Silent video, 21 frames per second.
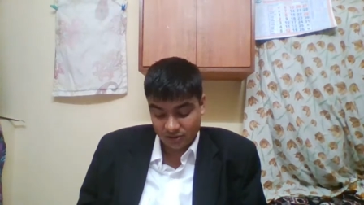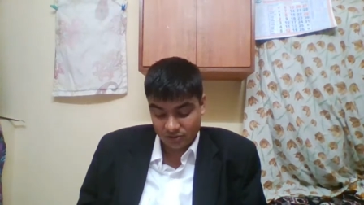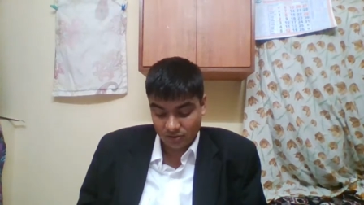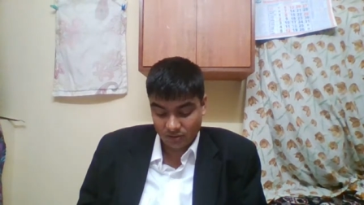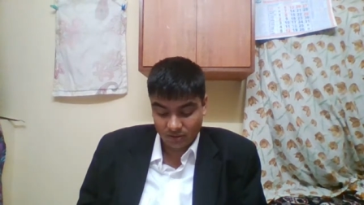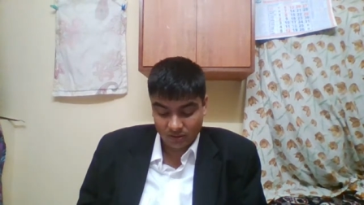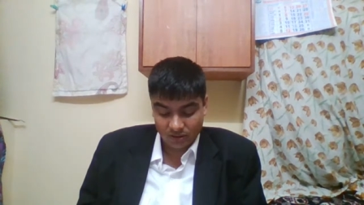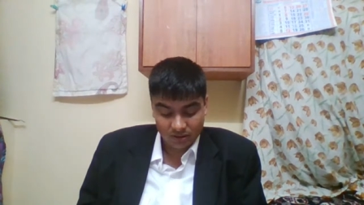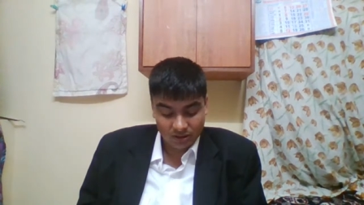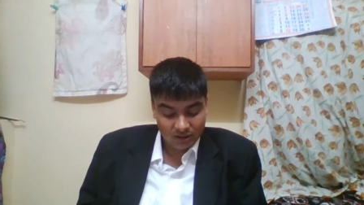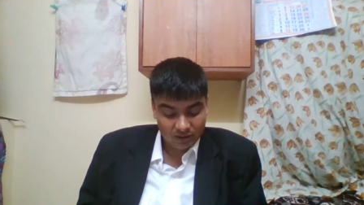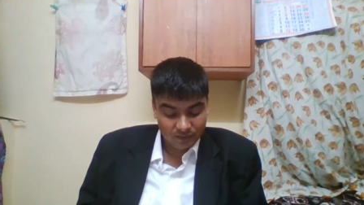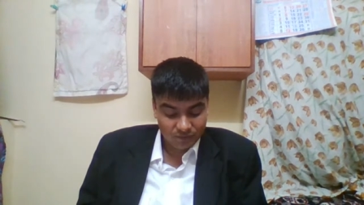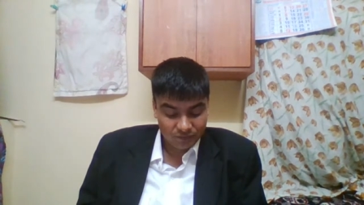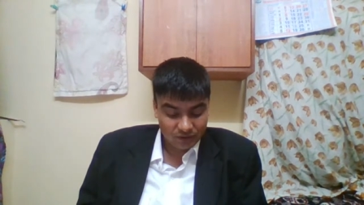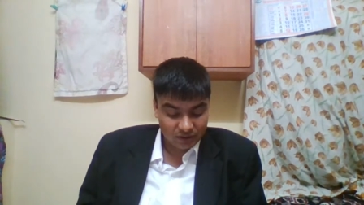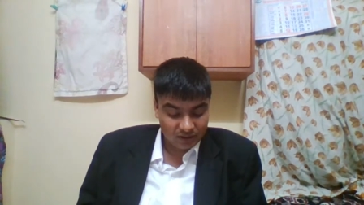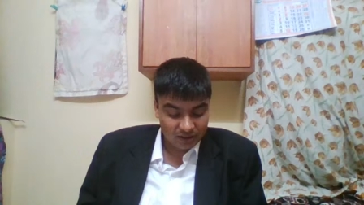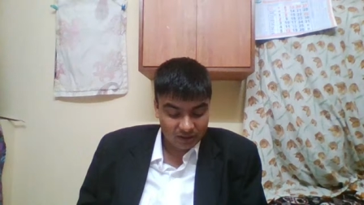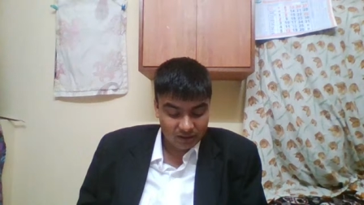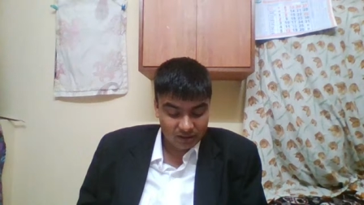So
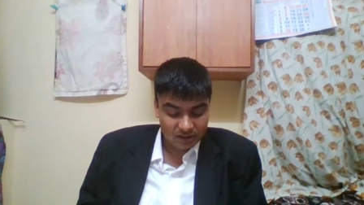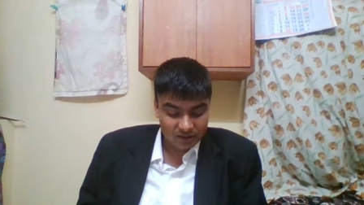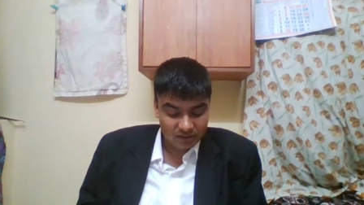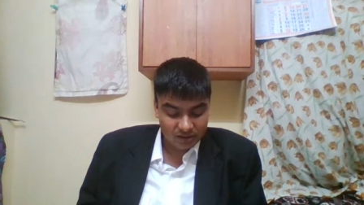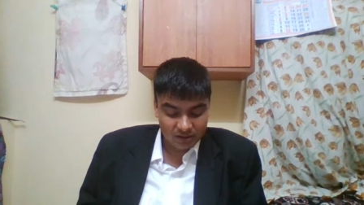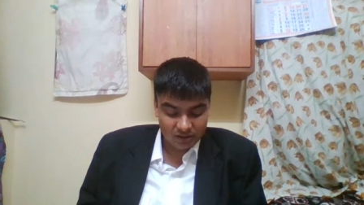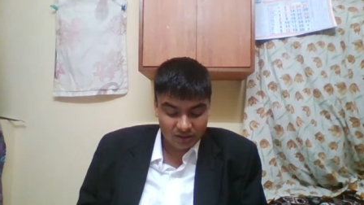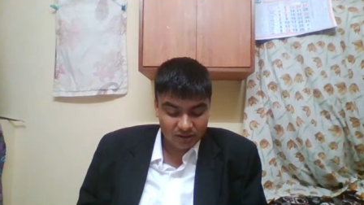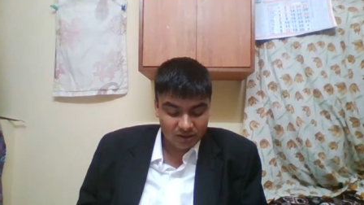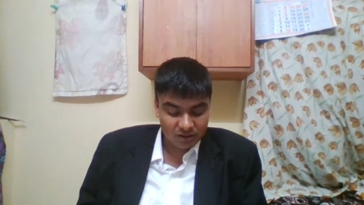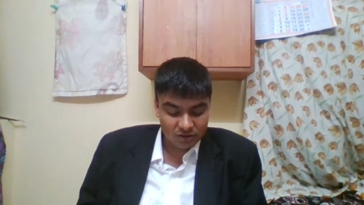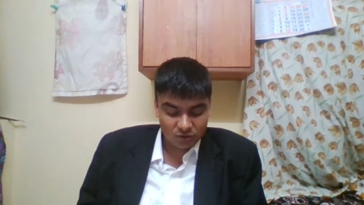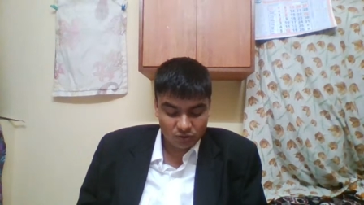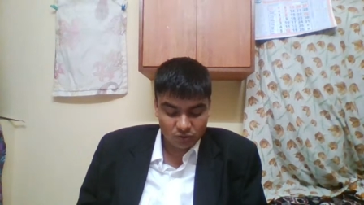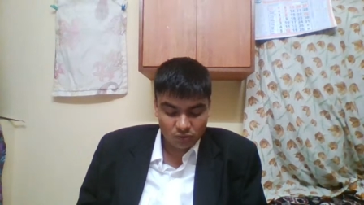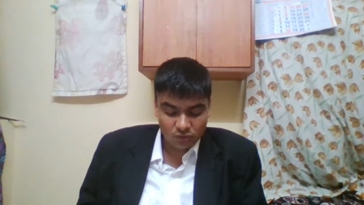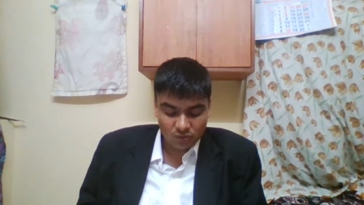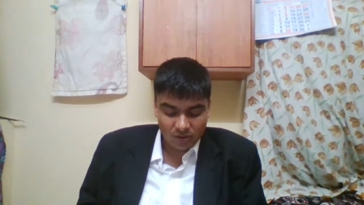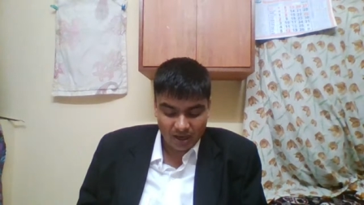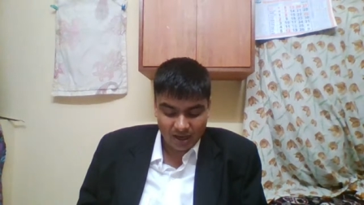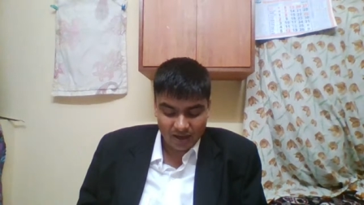in this
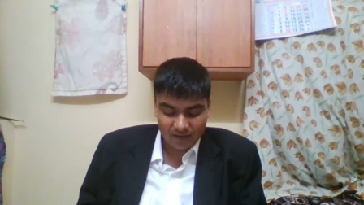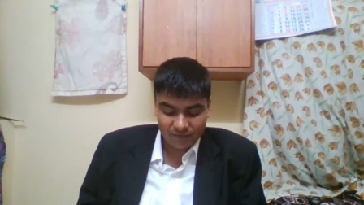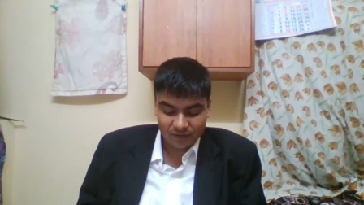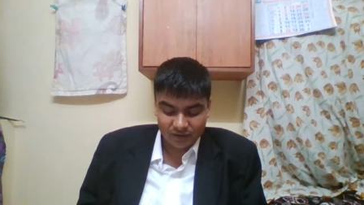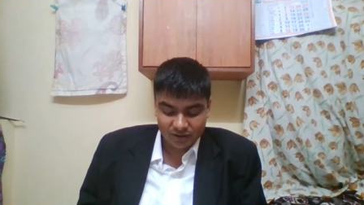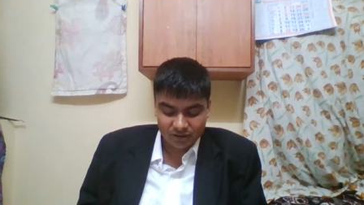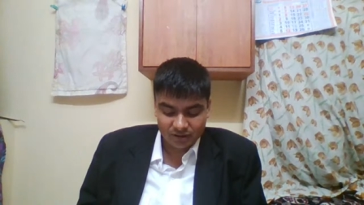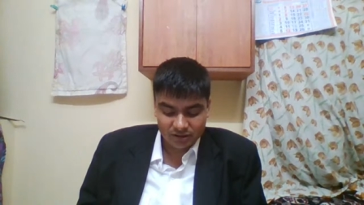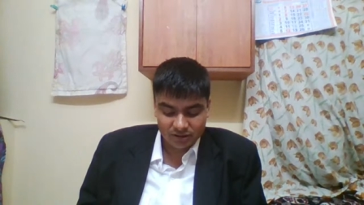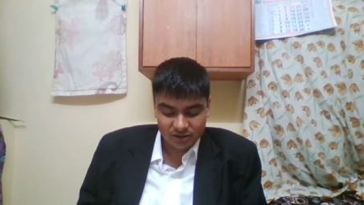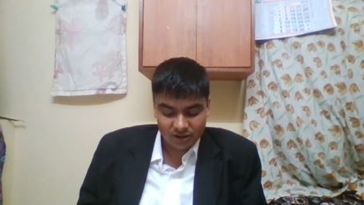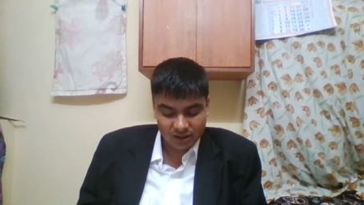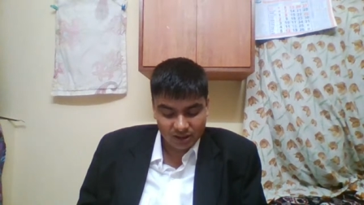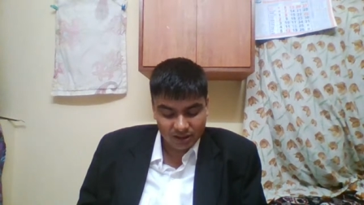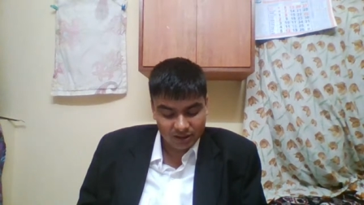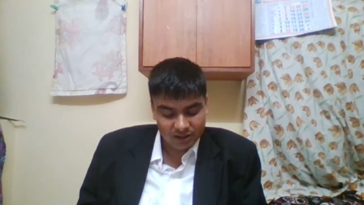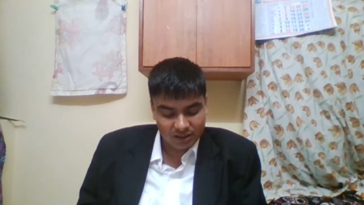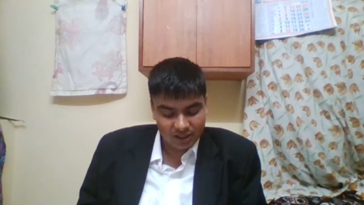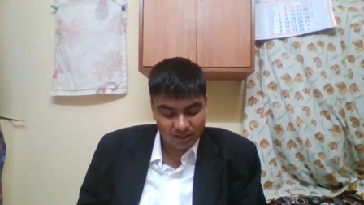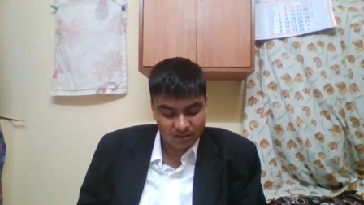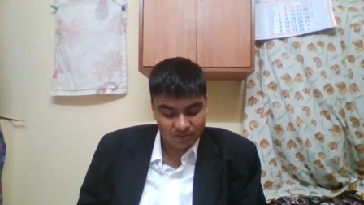2F in
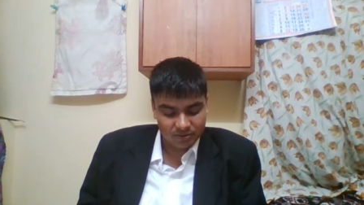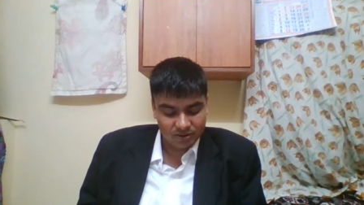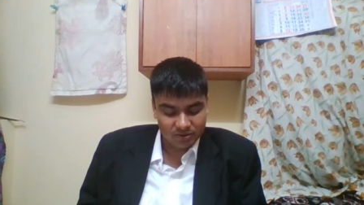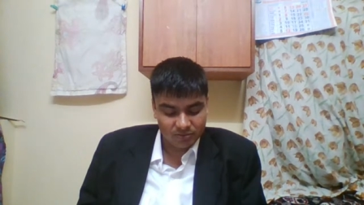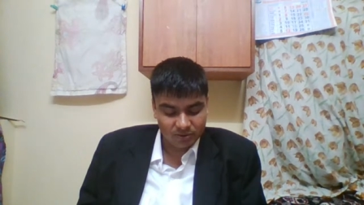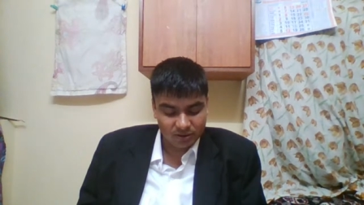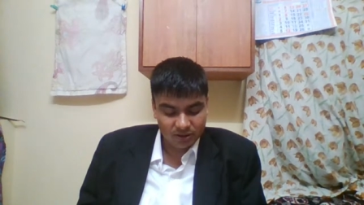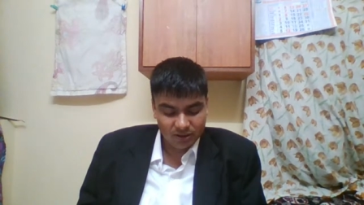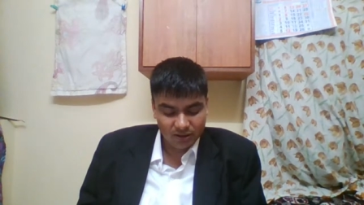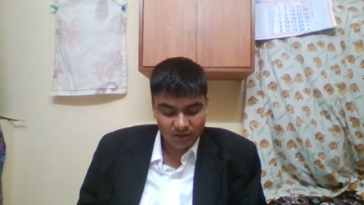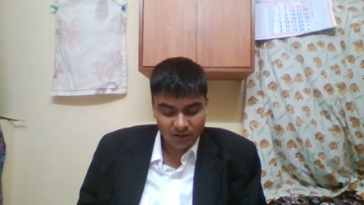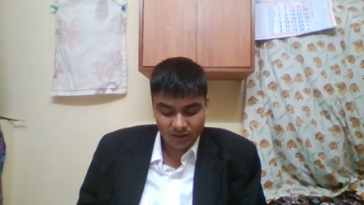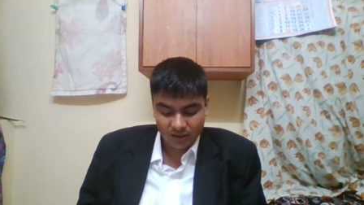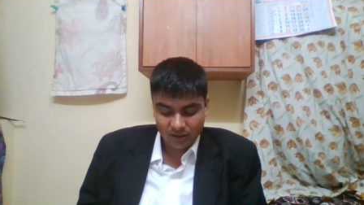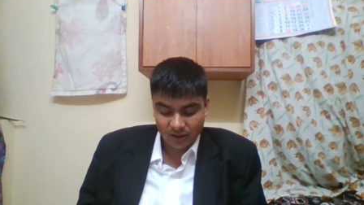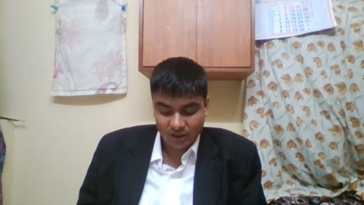detail they have given,